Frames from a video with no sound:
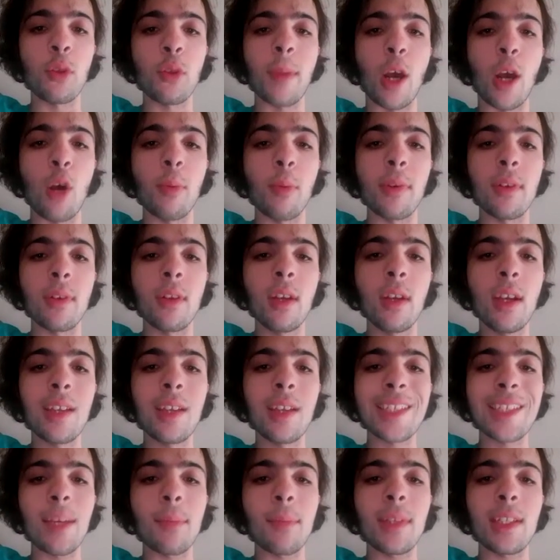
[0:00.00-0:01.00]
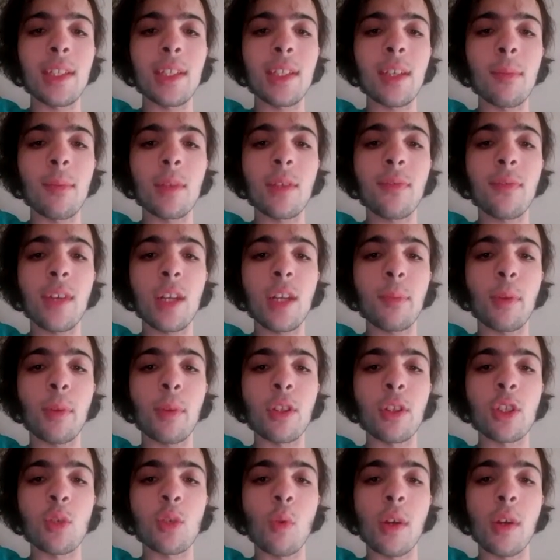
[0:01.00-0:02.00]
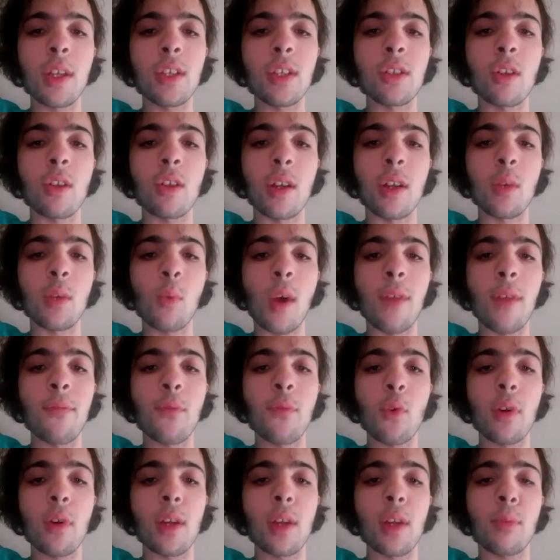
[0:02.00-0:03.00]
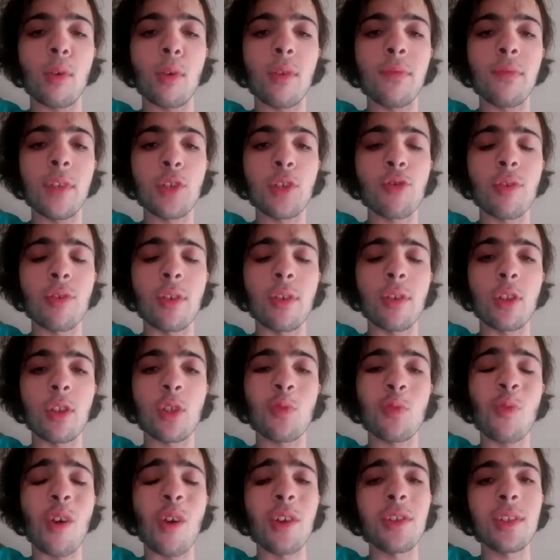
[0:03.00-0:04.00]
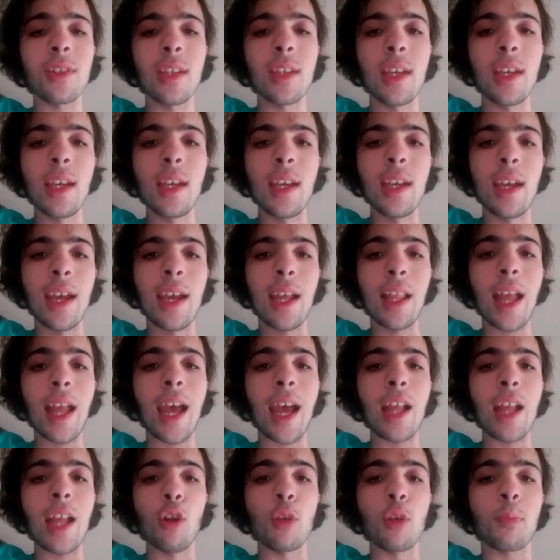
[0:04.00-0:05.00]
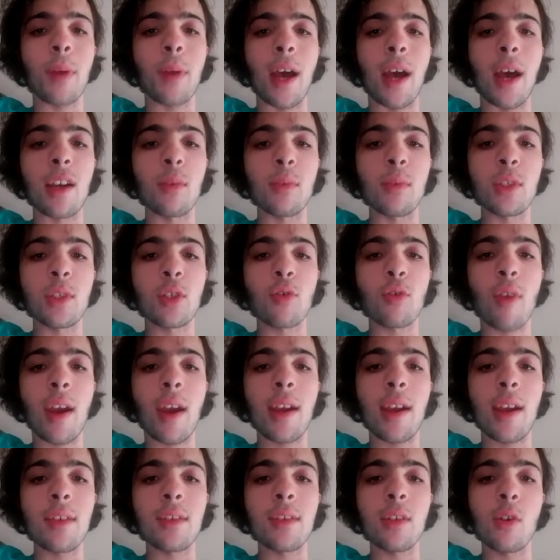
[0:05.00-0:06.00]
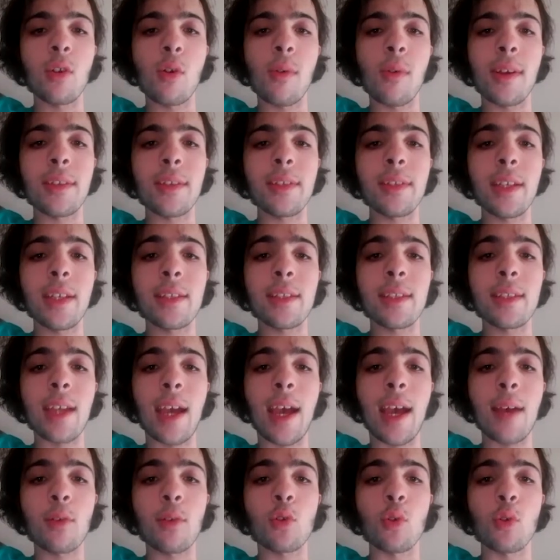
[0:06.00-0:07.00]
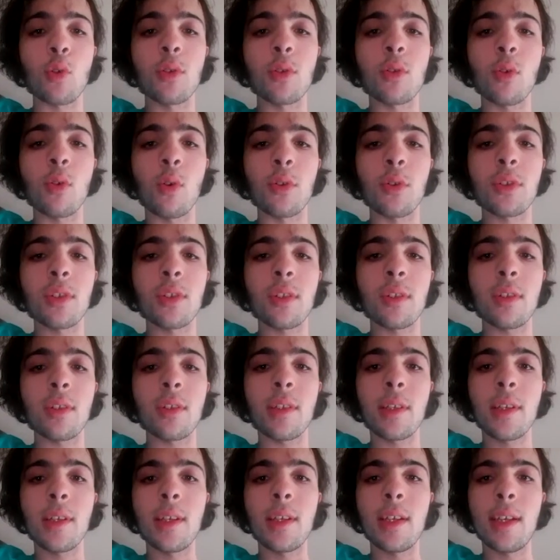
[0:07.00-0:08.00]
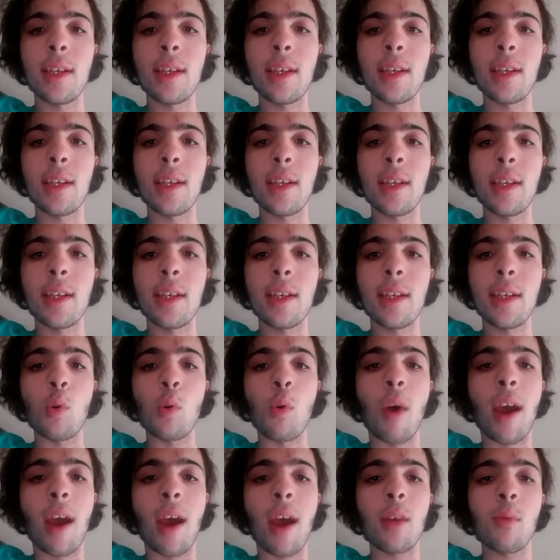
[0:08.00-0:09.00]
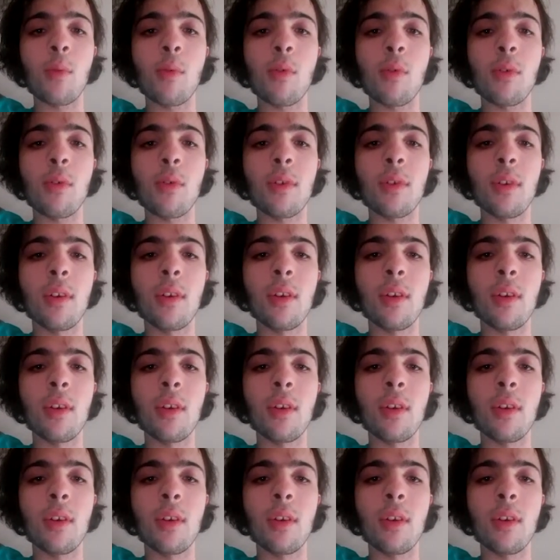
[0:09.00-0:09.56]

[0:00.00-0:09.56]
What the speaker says: Melbourne 77 defeated by the Swannies 91, 14-point victory to the Swans. Luke Parker was great as he always is. Jordan Dawson, Will Haywood,